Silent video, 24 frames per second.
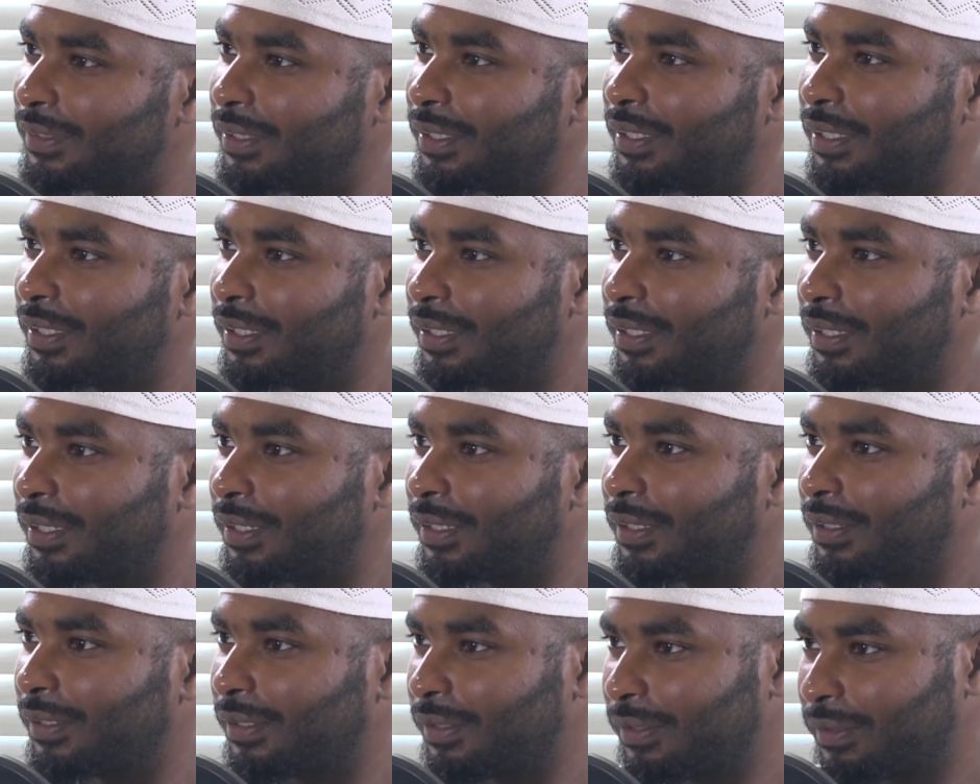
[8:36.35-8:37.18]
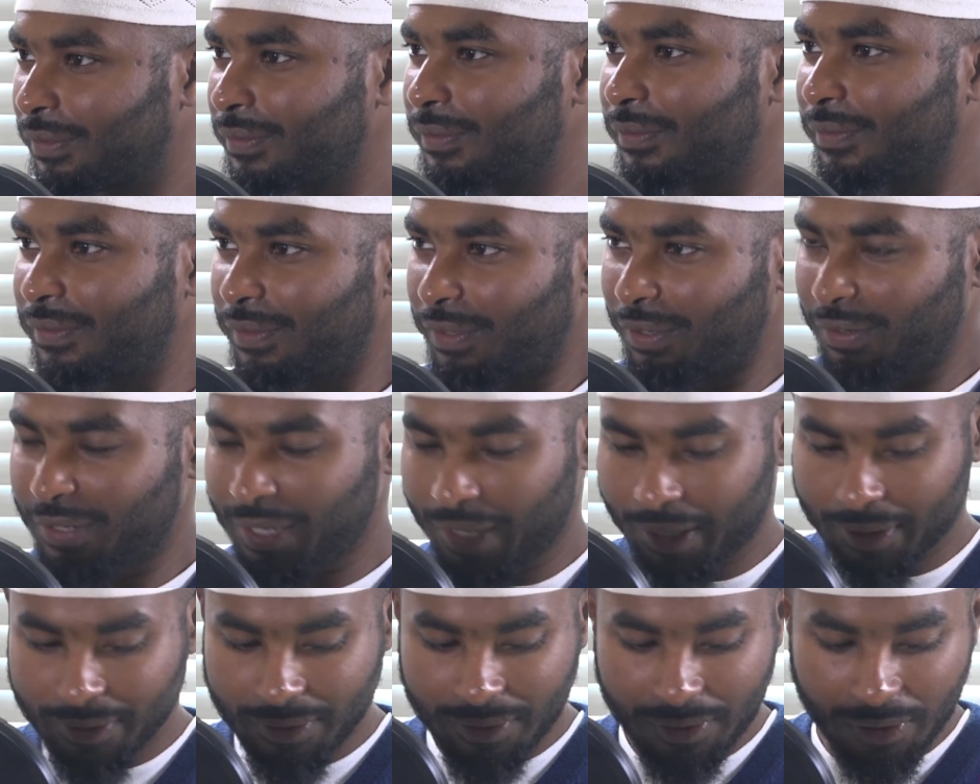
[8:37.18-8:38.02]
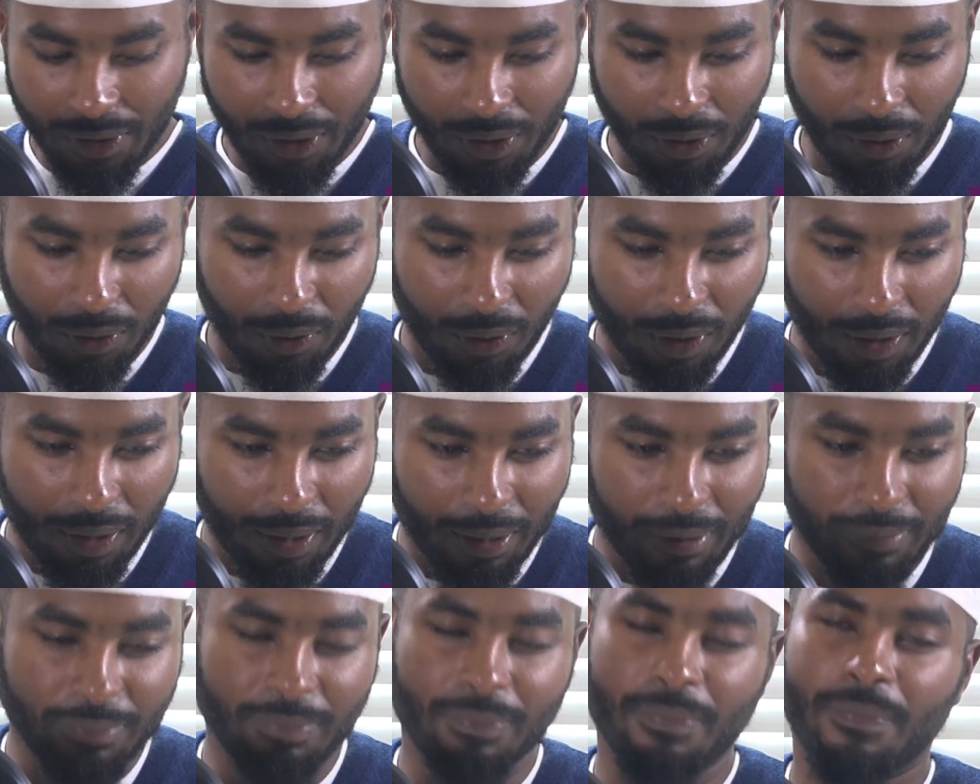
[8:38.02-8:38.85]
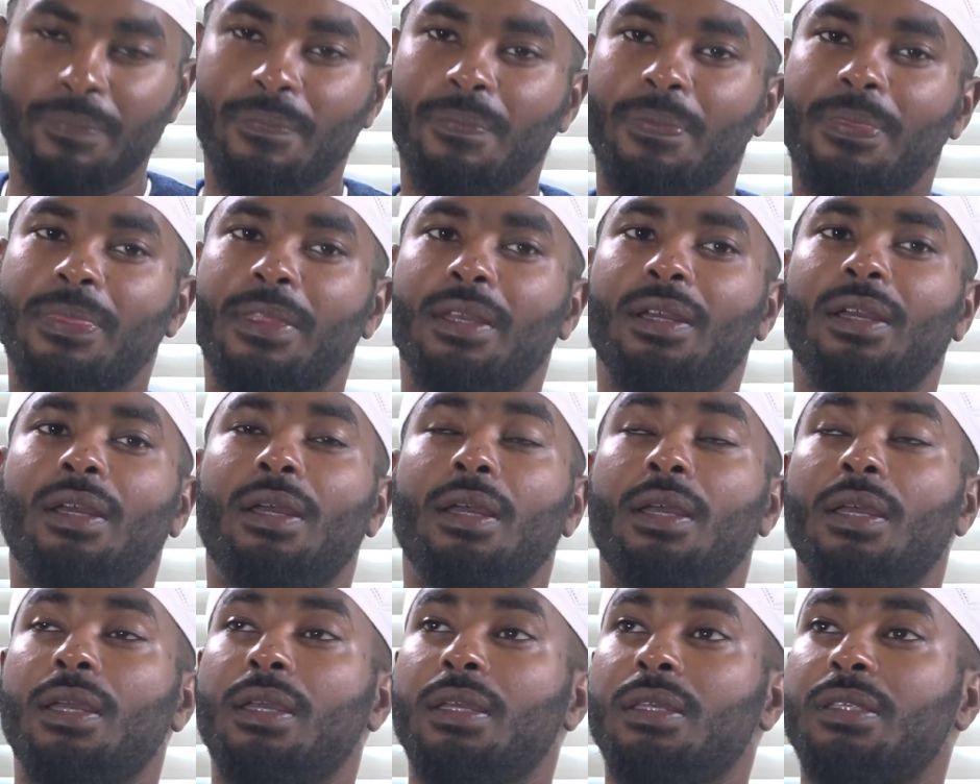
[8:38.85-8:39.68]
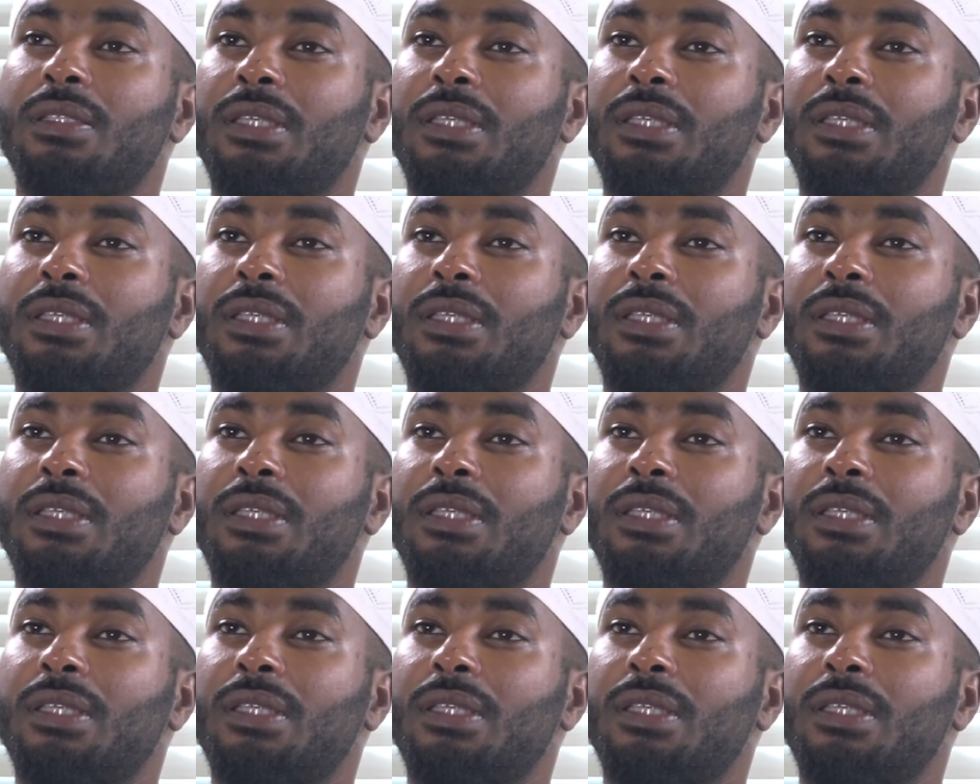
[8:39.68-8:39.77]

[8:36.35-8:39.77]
Fair enough. Okay, so um, he